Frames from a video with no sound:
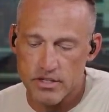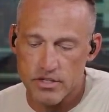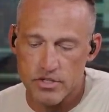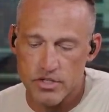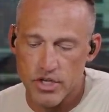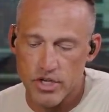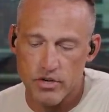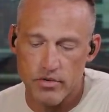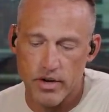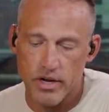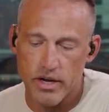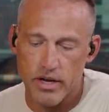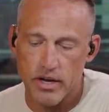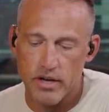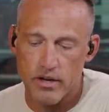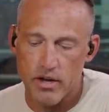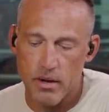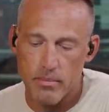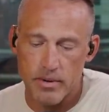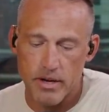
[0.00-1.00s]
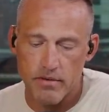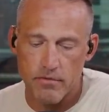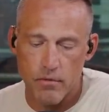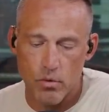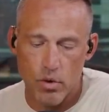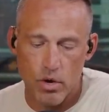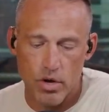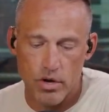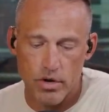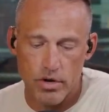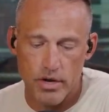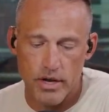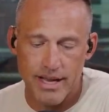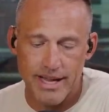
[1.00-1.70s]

She created a Domini 400